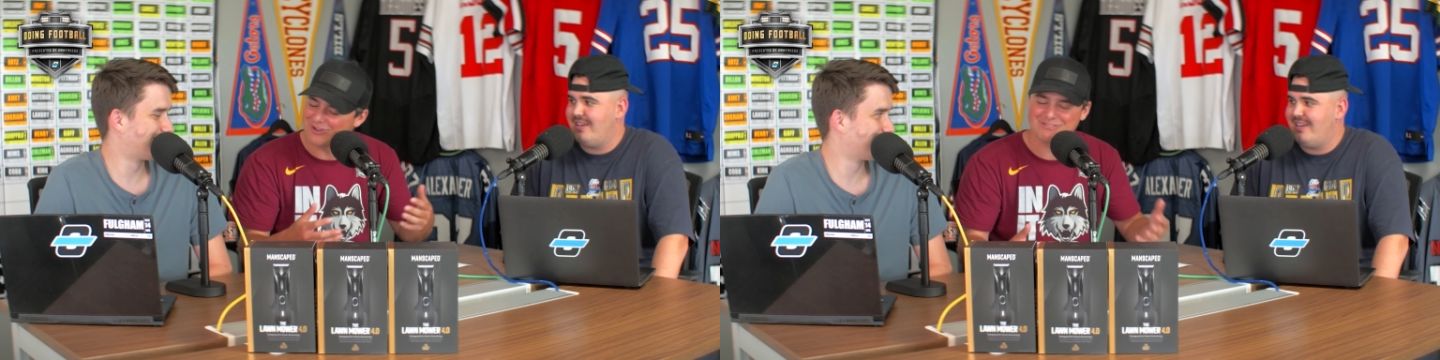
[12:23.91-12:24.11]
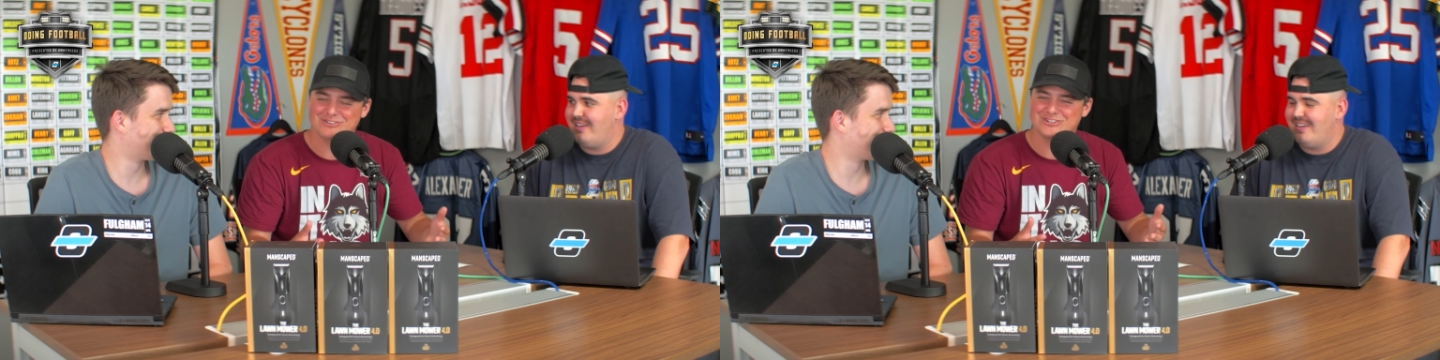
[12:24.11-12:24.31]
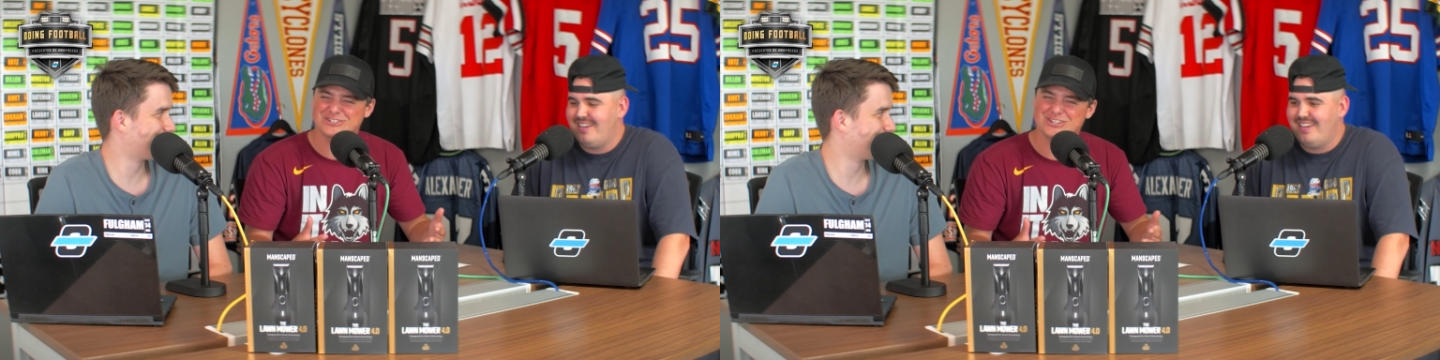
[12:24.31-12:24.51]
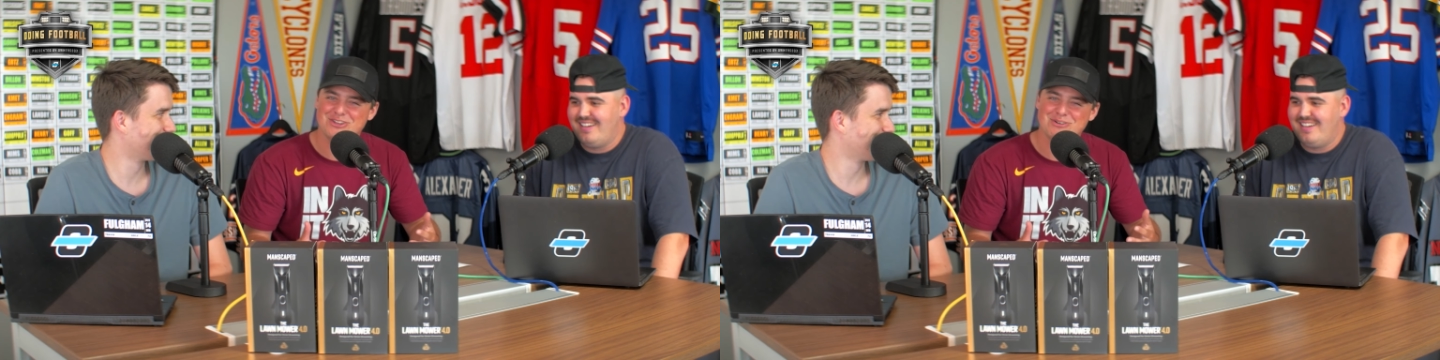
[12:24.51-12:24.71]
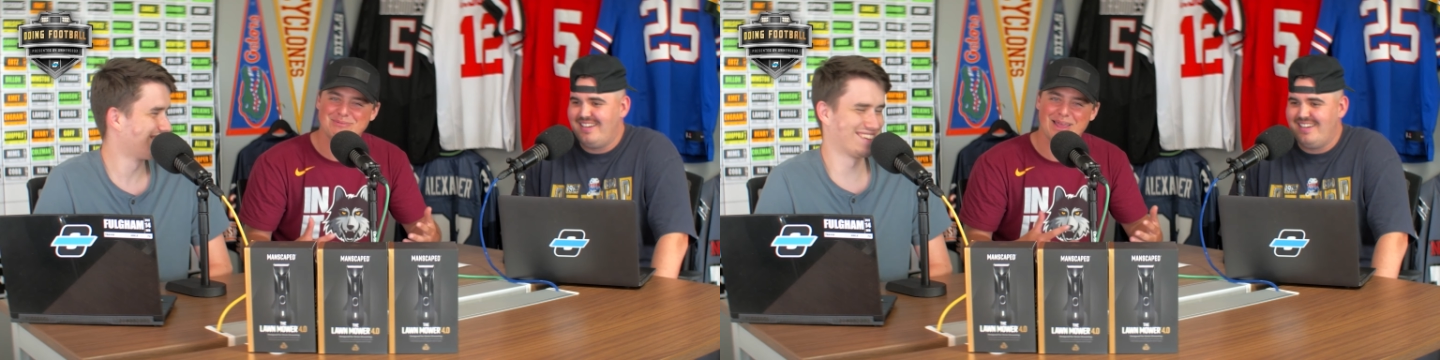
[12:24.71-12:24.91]
Speaker 1: you, Avery. Just
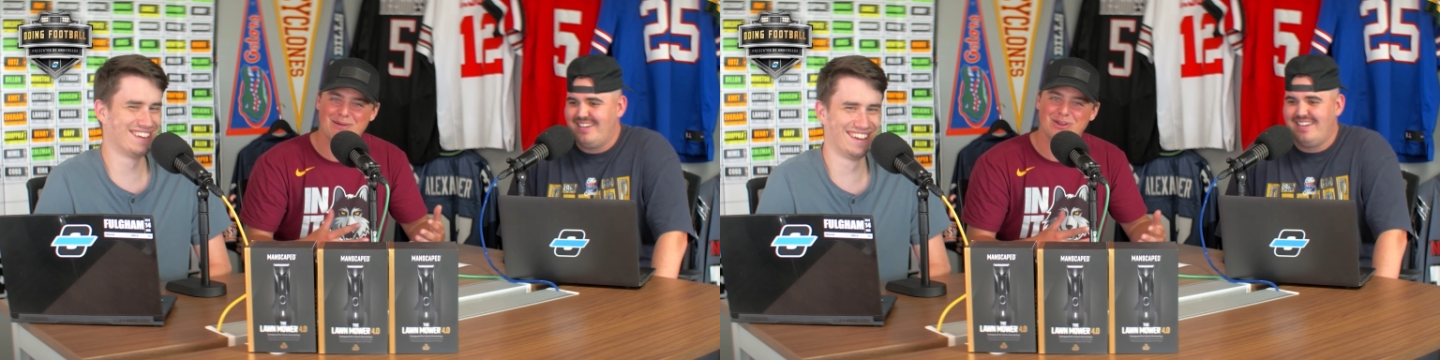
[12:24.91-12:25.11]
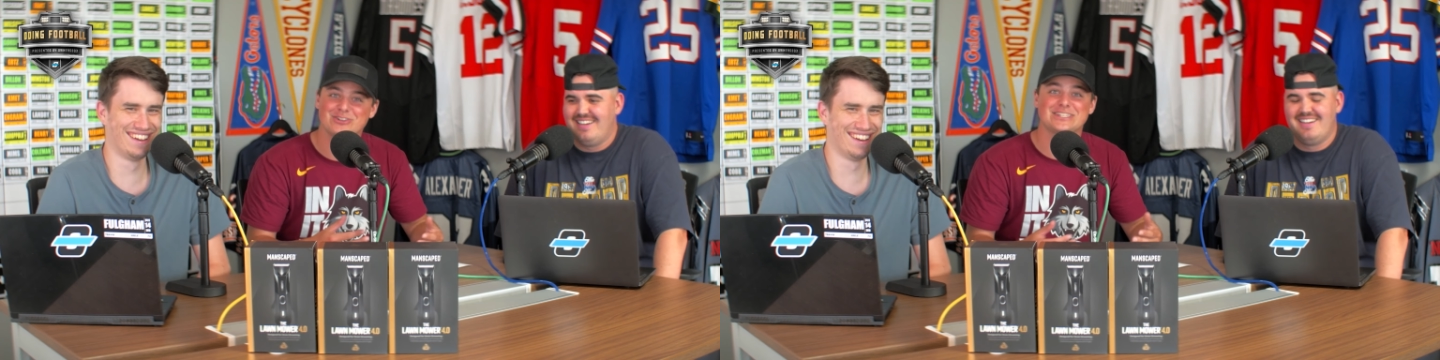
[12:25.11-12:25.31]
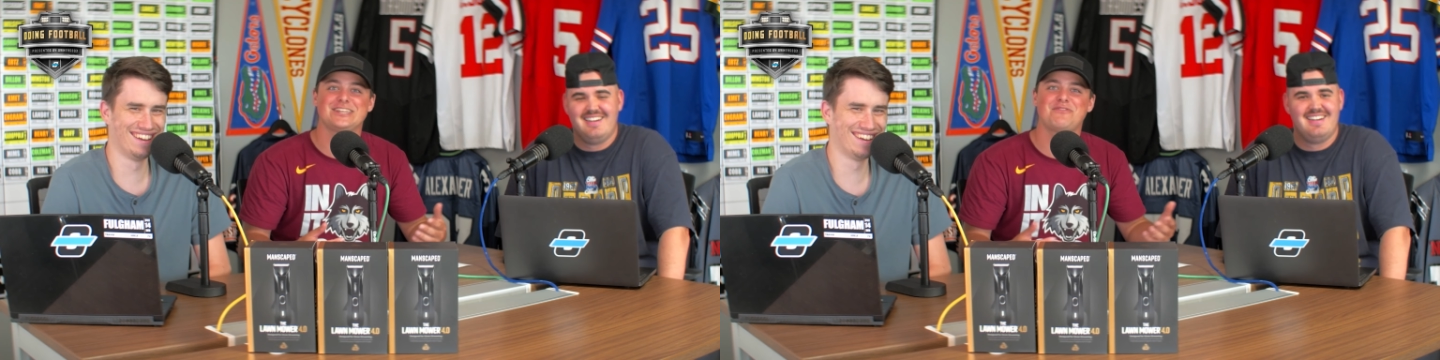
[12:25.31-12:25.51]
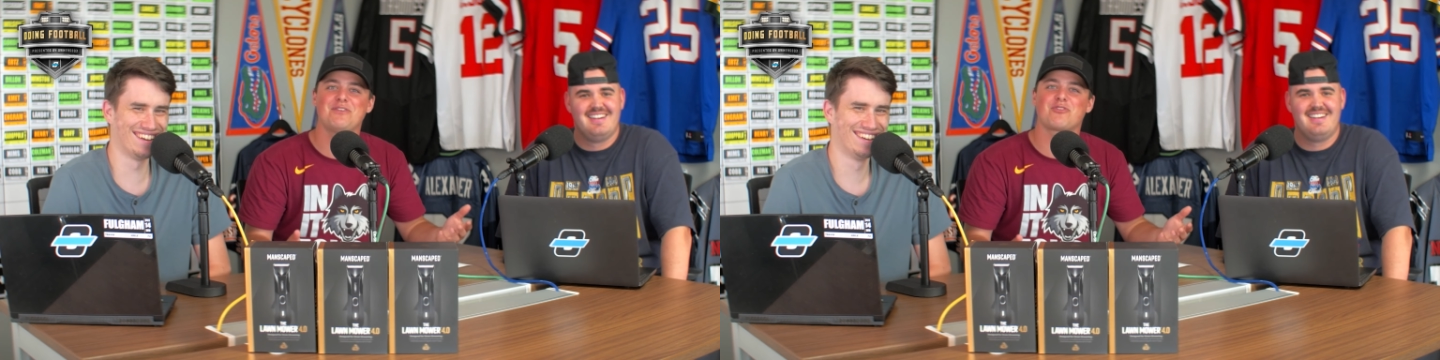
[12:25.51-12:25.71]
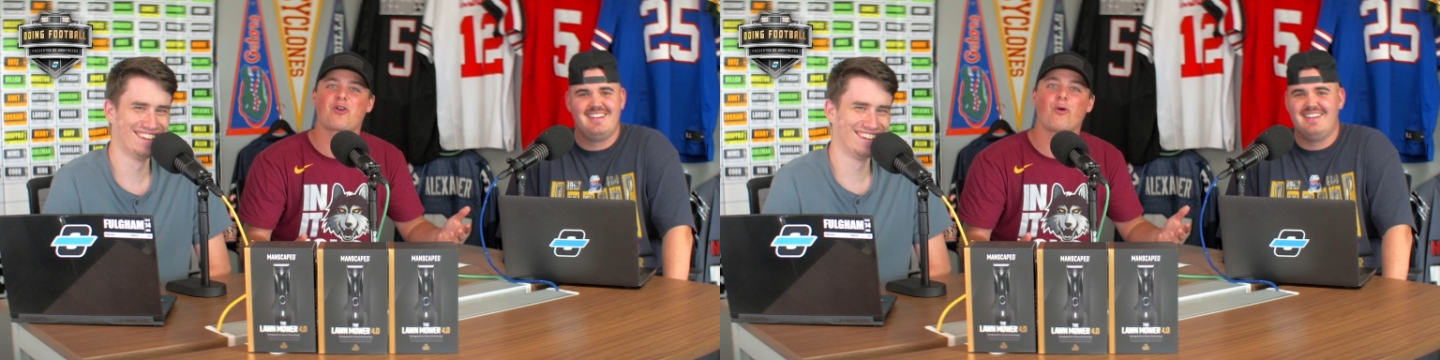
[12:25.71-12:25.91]
queuing me up here. It's as if
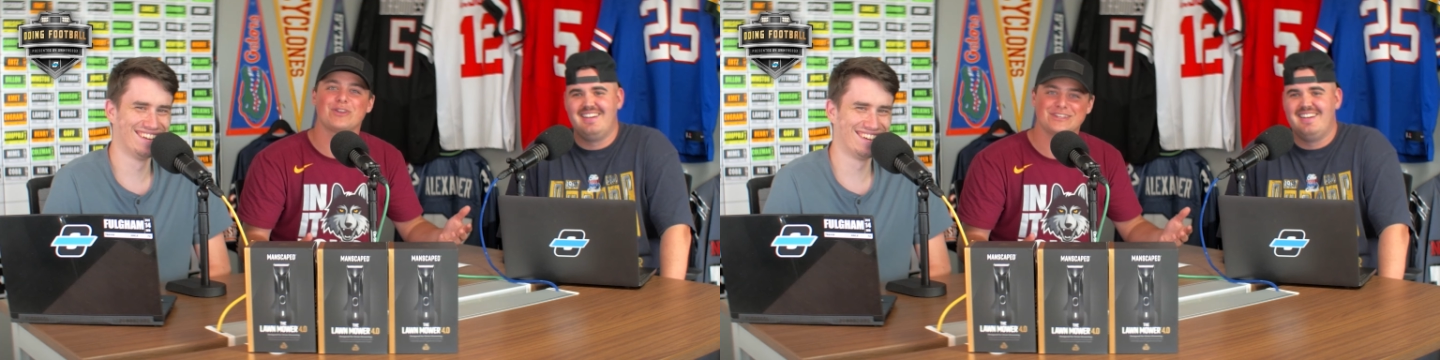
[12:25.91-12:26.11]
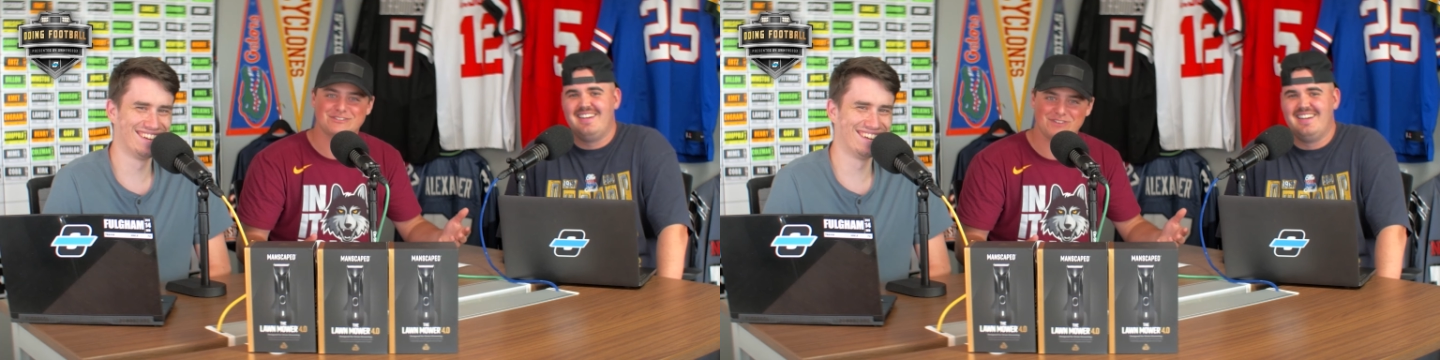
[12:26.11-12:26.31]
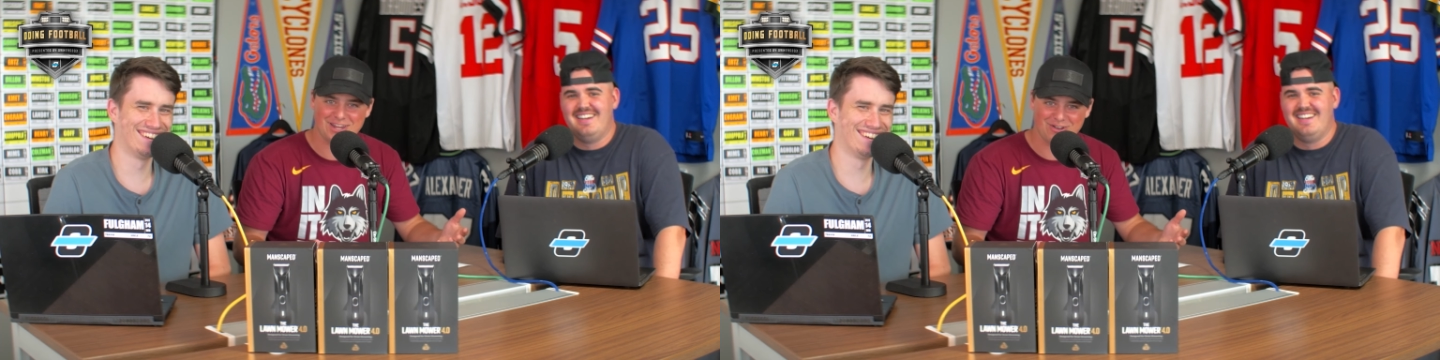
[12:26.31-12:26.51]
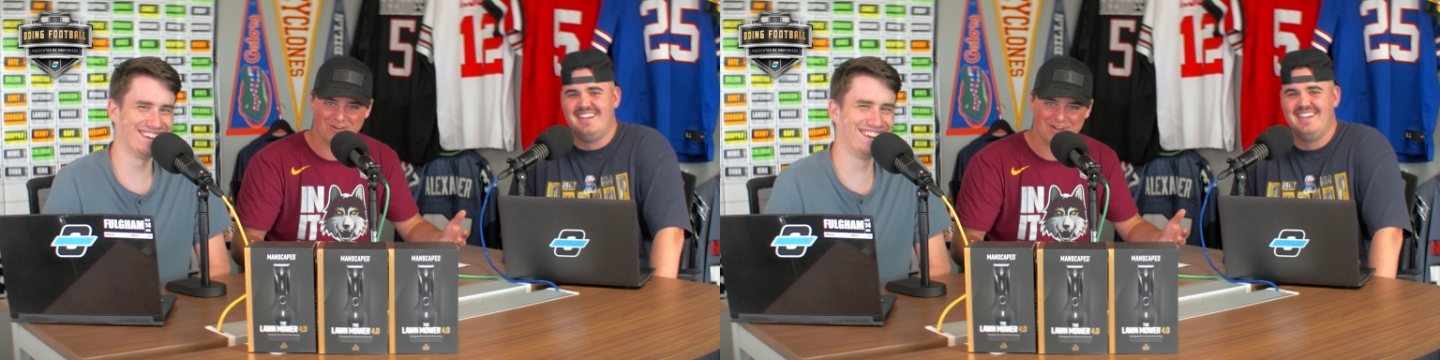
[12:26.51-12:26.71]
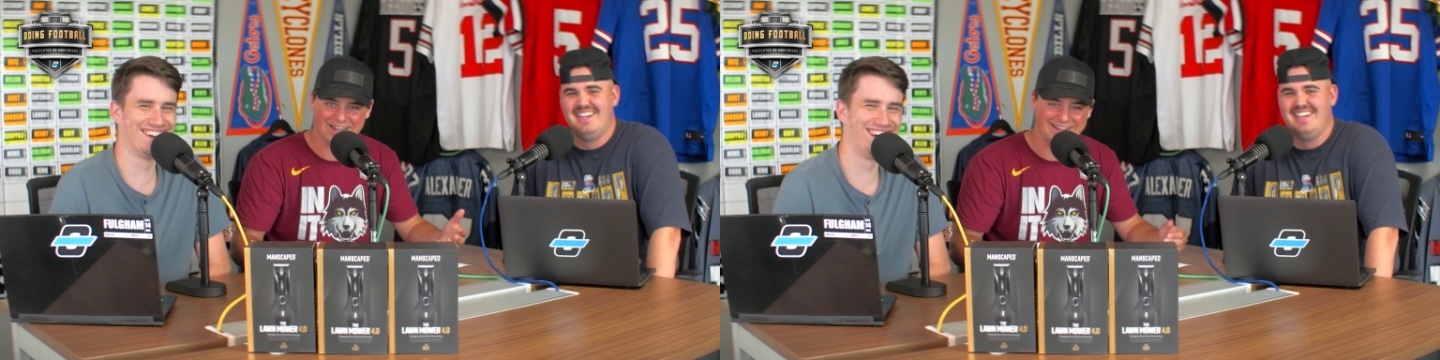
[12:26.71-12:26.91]
we've recorded this video
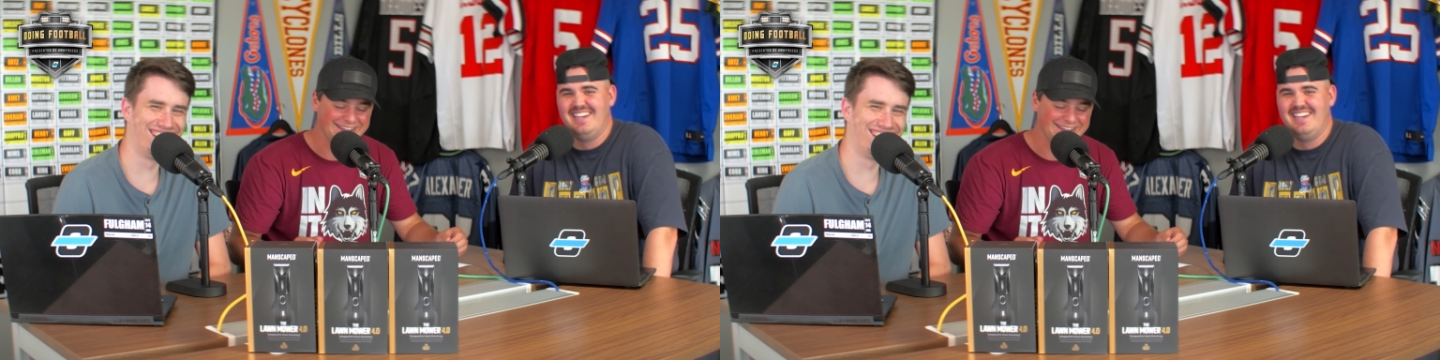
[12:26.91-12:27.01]
already.